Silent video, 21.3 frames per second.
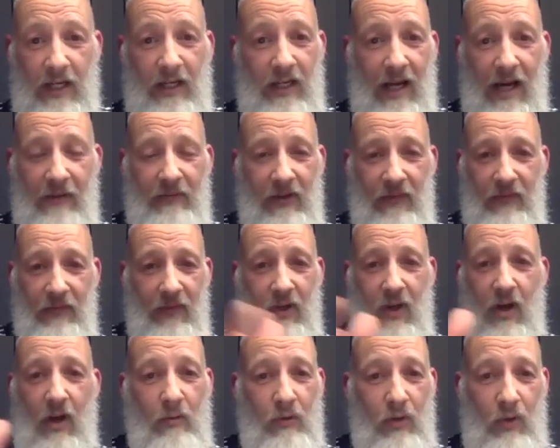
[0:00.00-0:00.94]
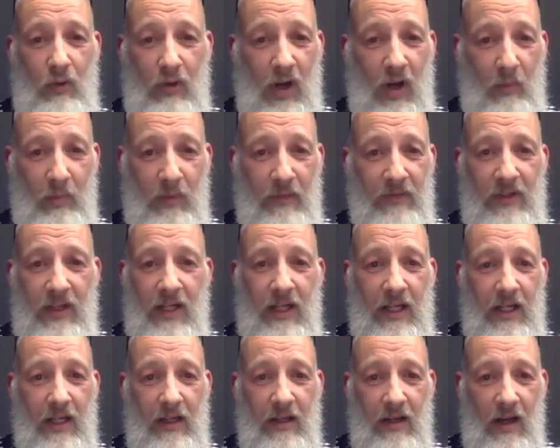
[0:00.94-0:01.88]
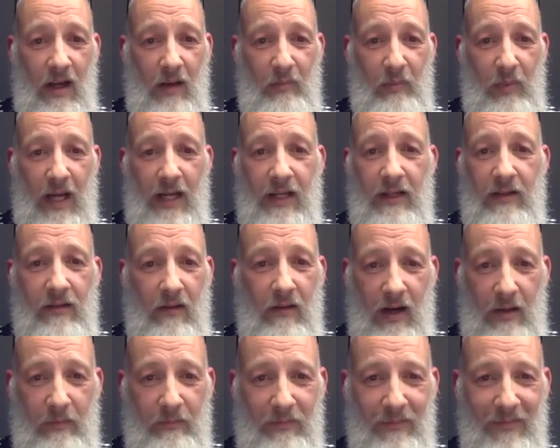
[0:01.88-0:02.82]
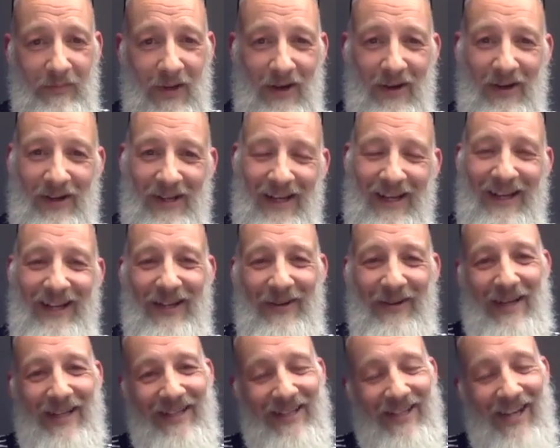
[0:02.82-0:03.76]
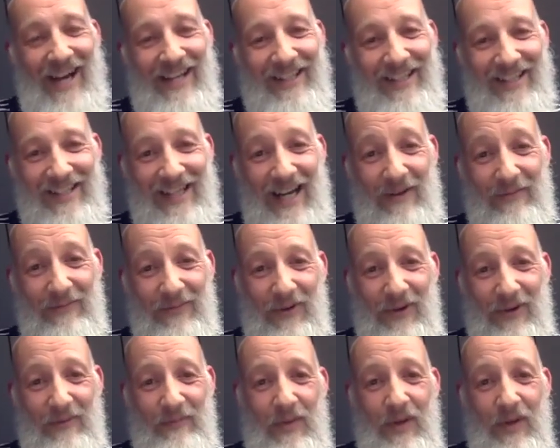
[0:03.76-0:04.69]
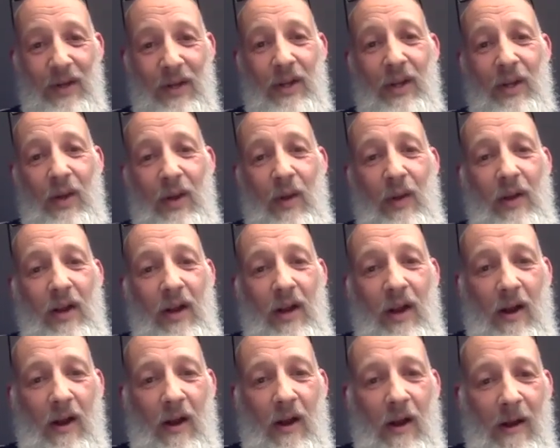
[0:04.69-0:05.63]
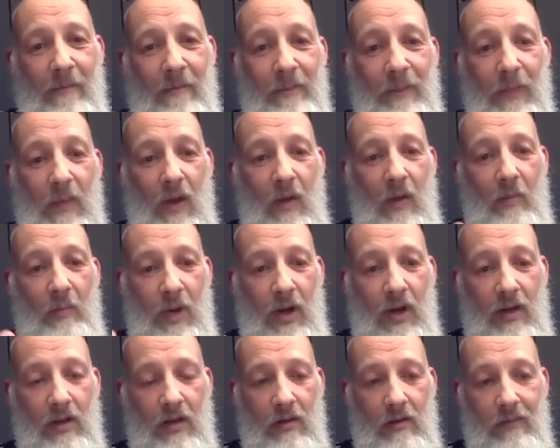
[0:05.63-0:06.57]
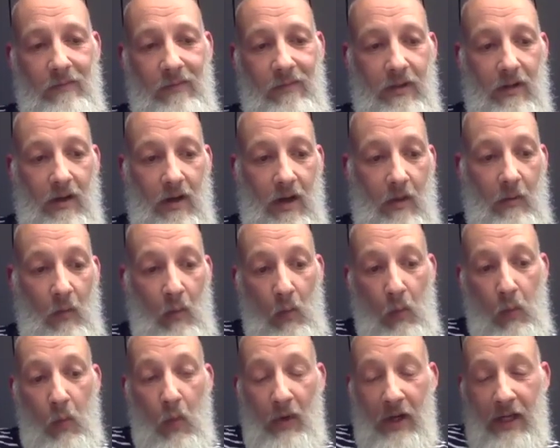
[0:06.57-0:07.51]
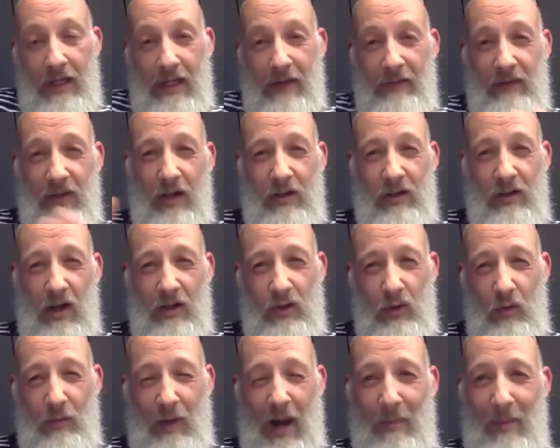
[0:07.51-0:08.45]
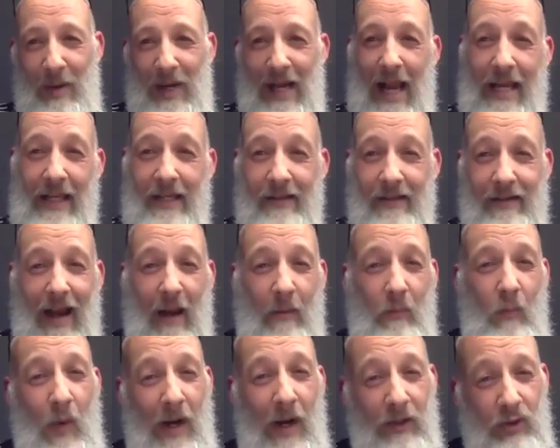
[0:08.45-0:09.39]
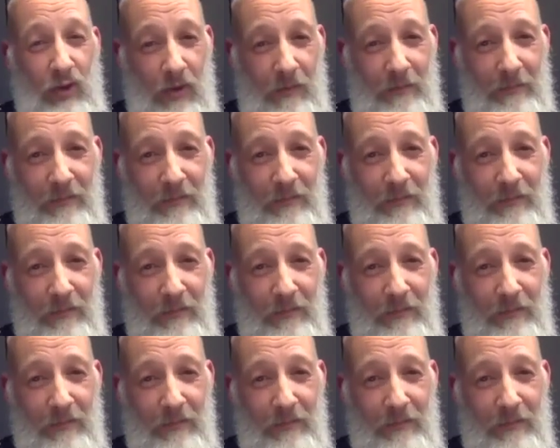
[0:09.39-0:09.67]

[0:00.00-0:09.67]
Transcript: You have to forego your cup of tea at playtime and your quick chat in the staff room. Um, but what it gives, I, I talk about a play sandwich.